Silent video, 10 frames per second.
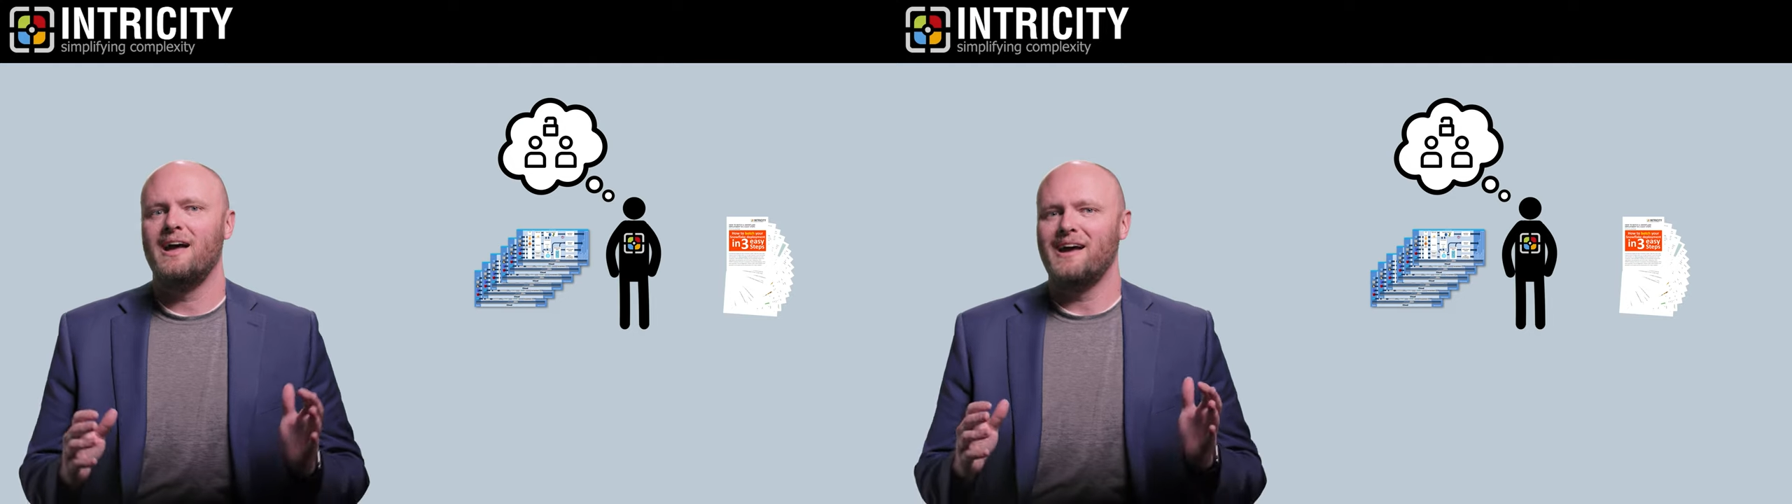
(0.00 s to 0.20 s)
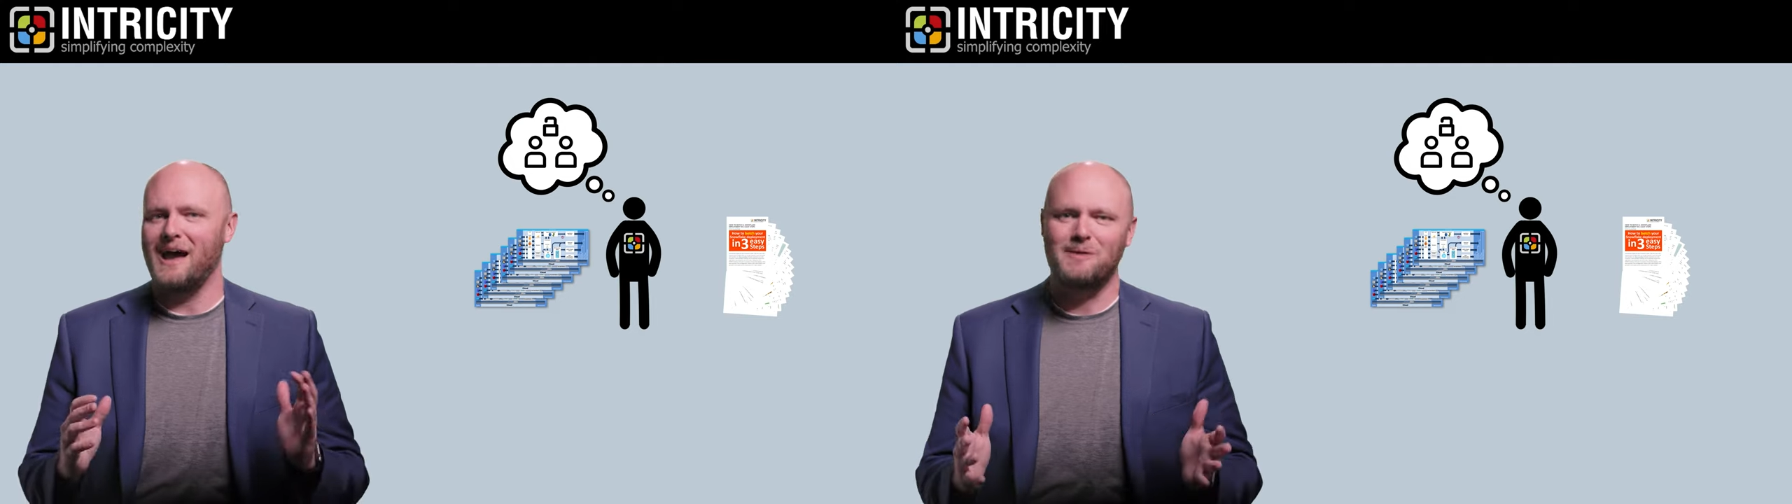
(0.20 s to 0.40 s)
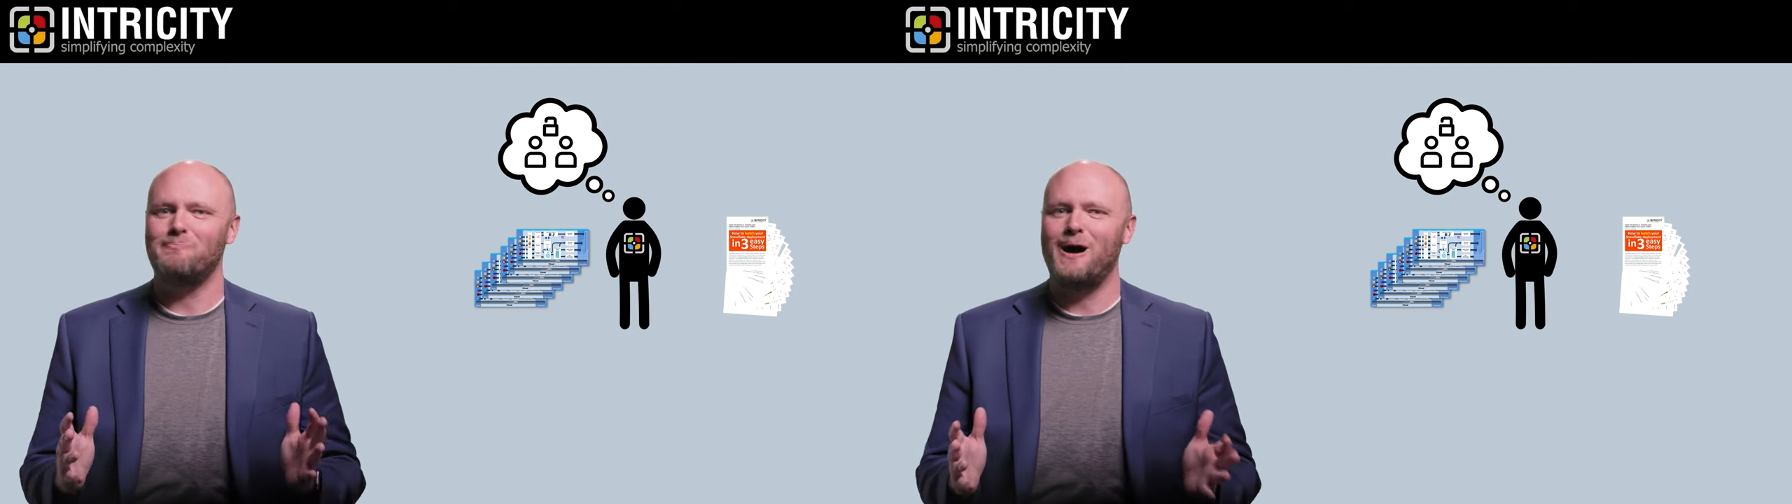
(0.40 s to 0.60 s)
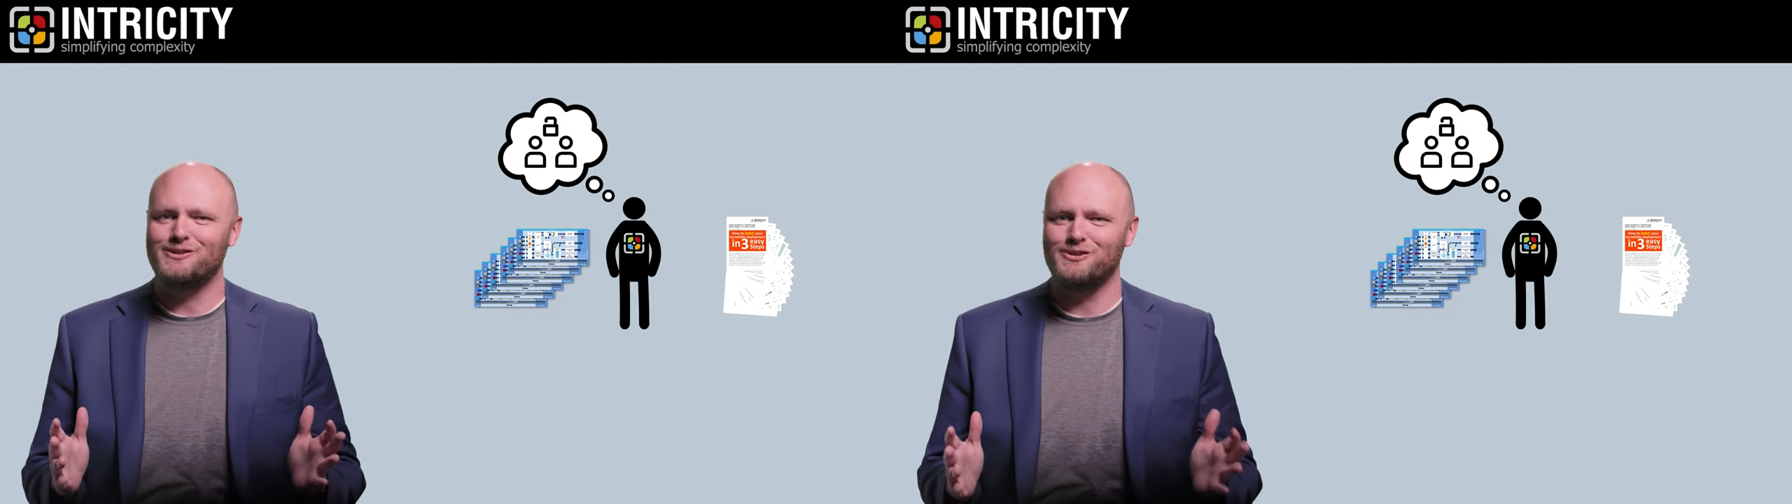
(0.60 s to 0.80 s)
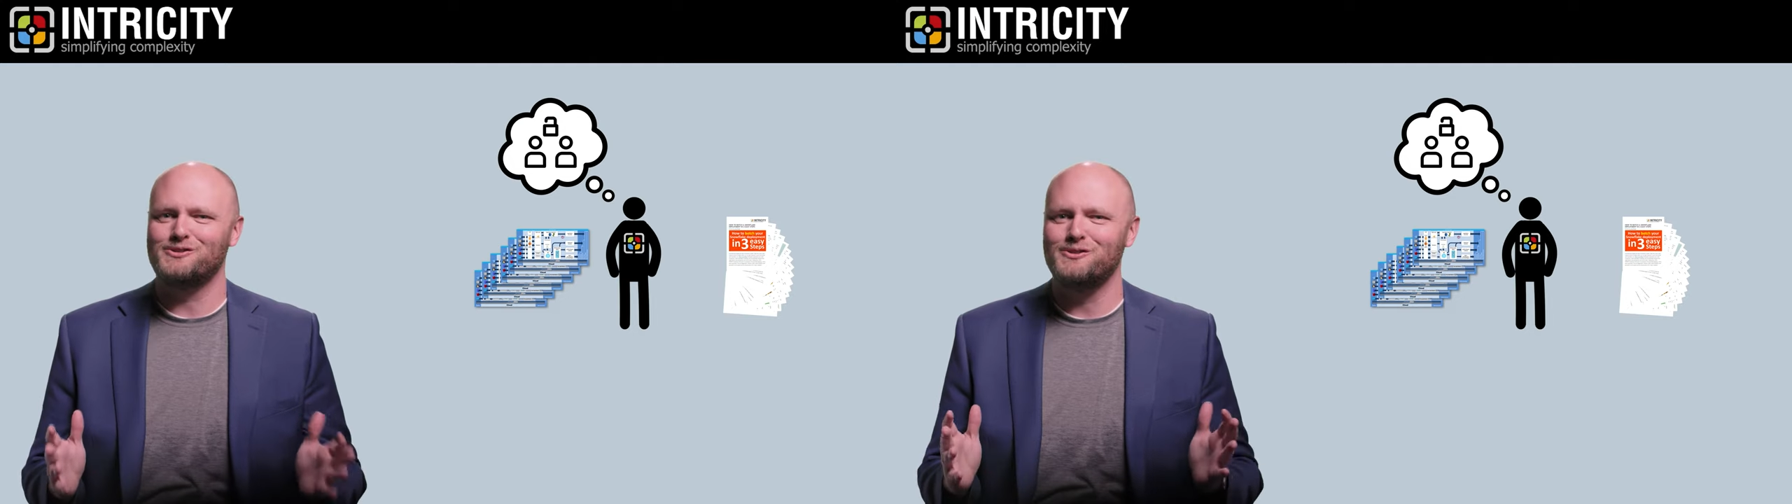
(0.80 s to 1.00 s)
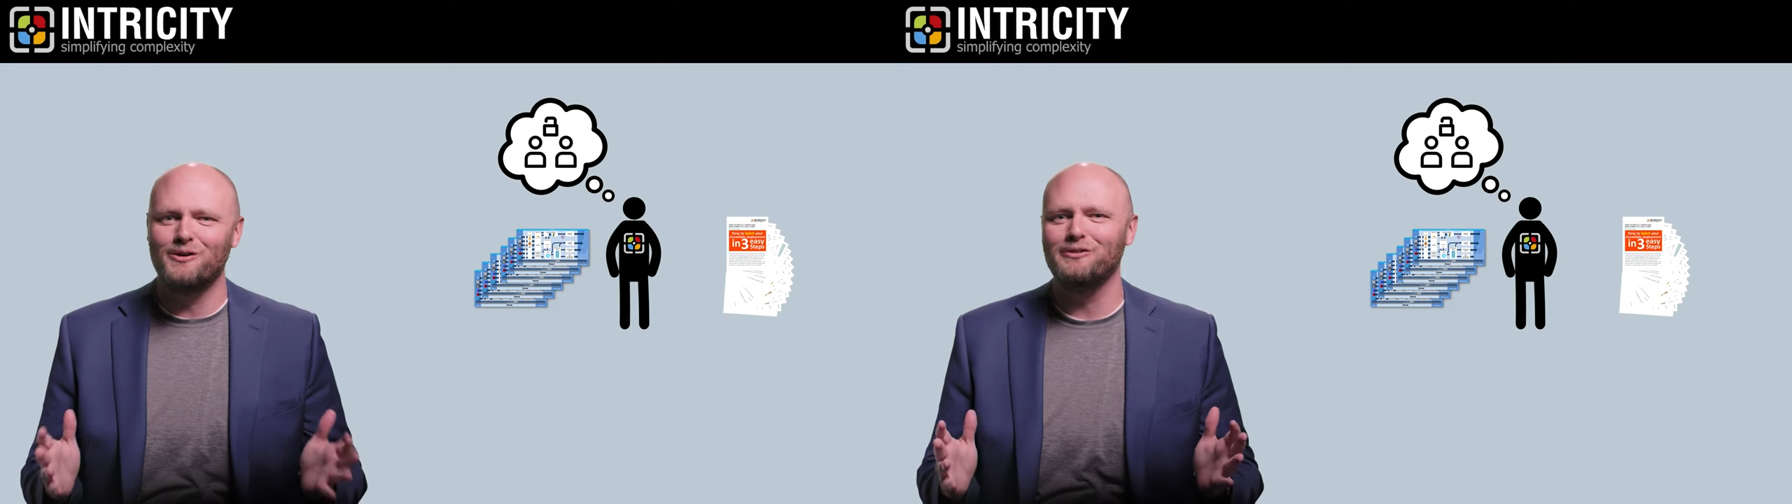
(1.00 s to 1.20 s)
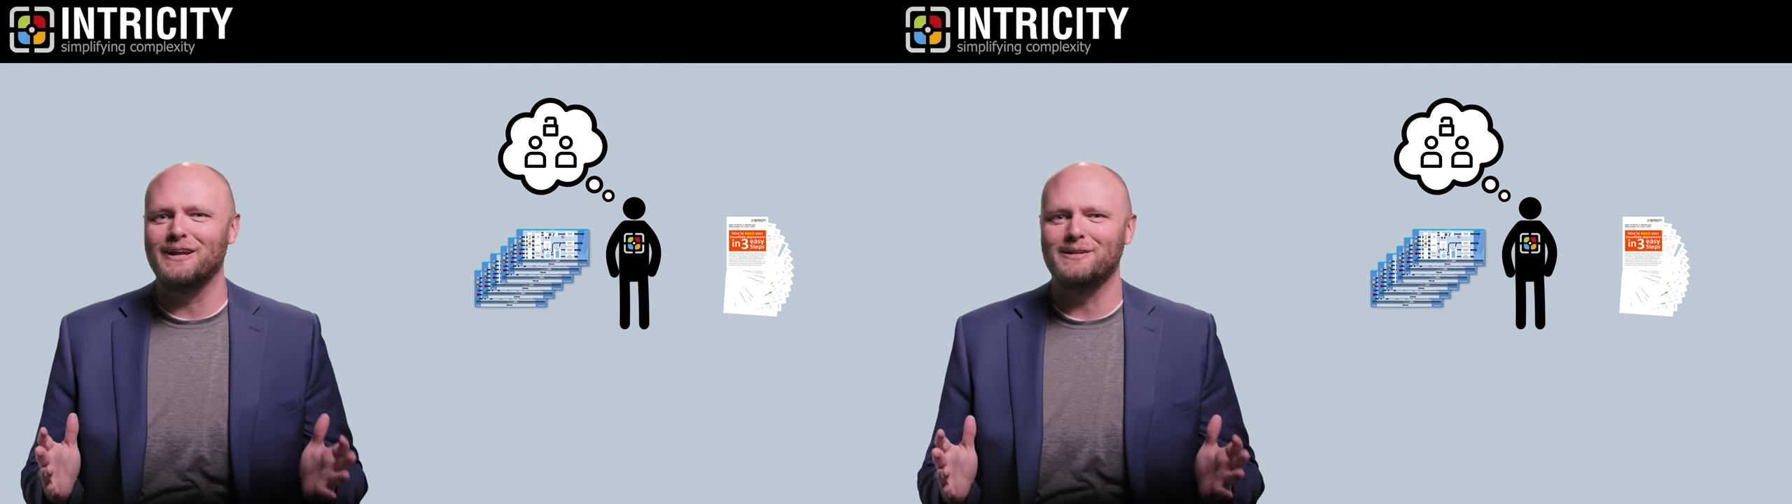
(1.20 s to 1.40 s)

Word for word: How to Botch Your Snowflake